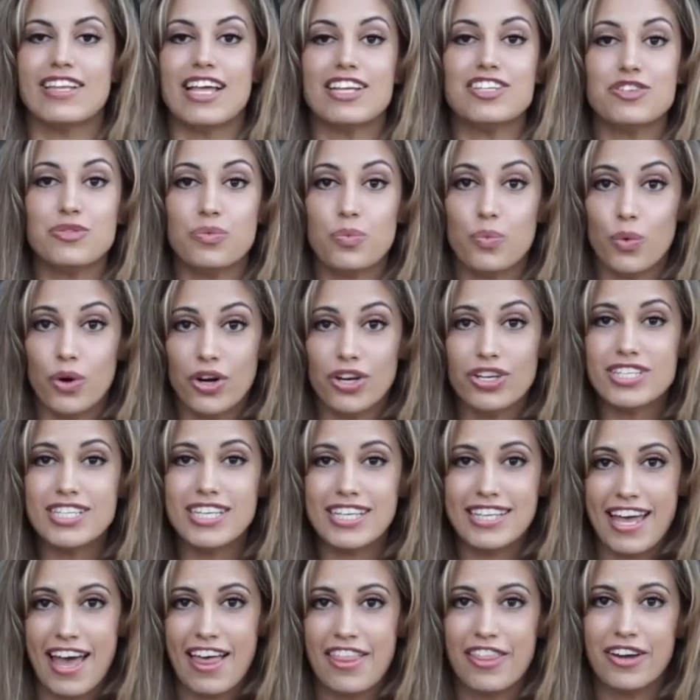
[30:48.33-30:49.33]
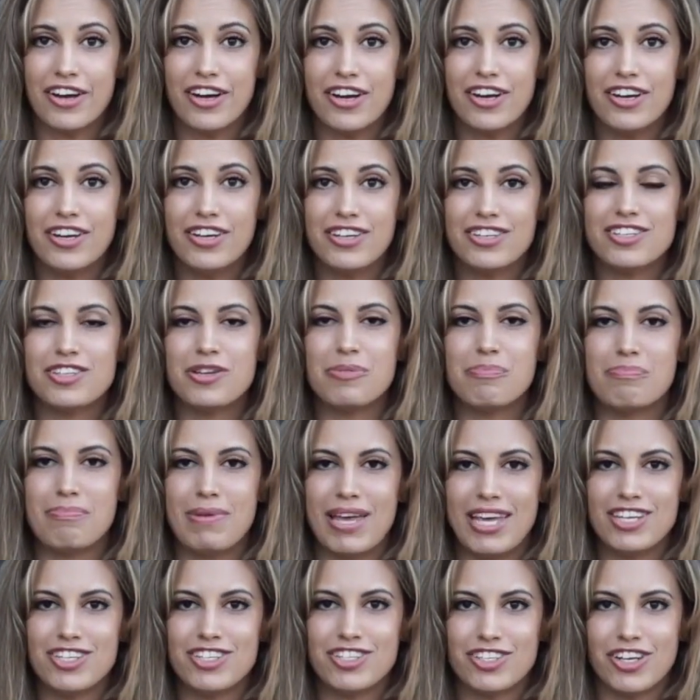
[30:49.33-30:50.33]
Let's work together to
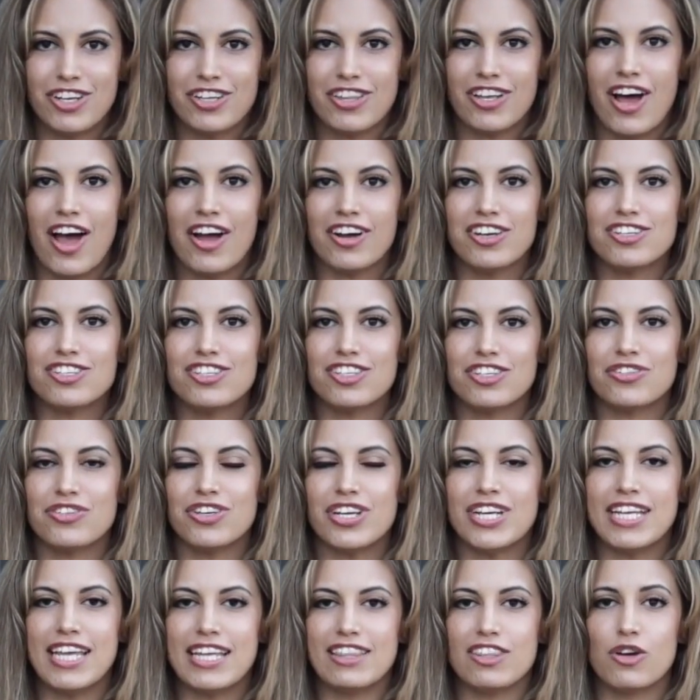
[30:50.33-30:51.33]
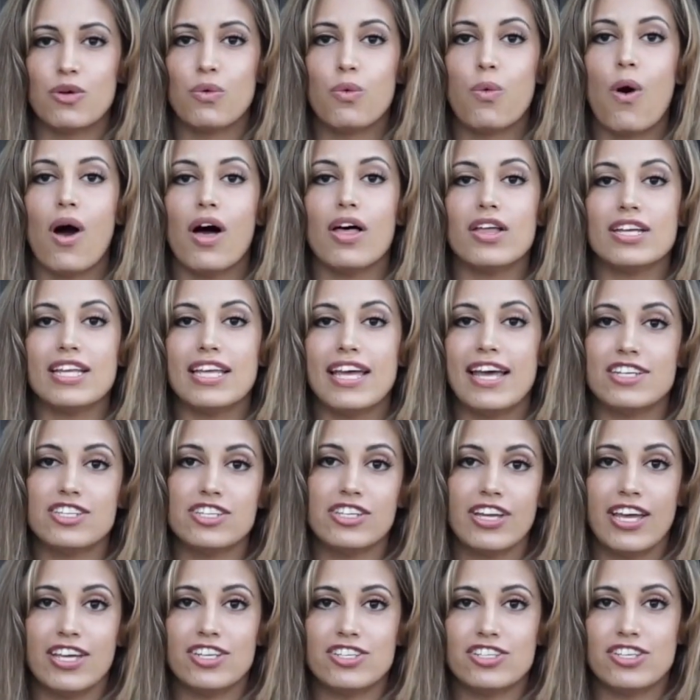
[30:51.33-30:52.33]
make sure that our children get the quality
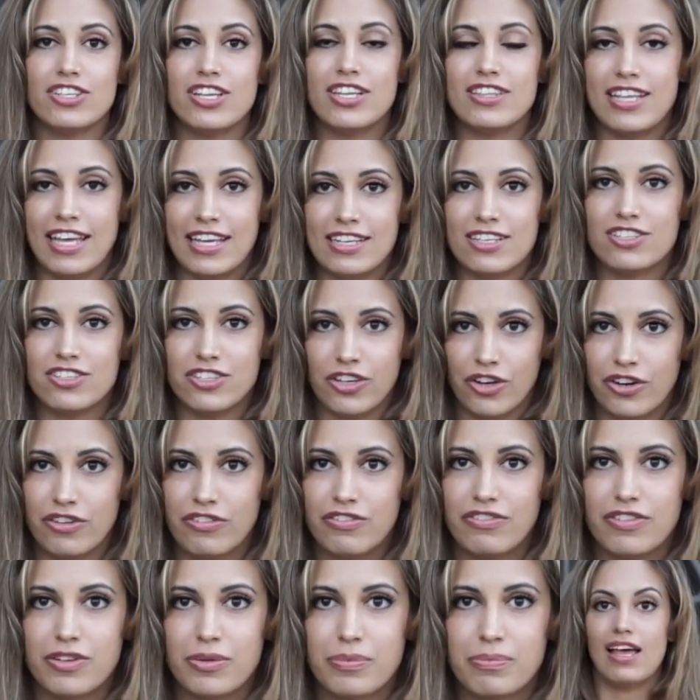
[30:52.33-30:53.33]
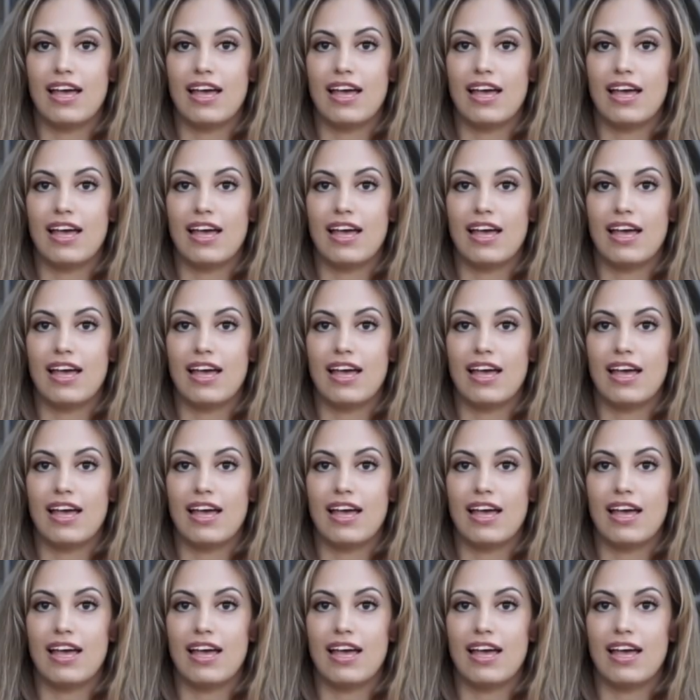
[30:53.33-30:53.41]
education that they deserve.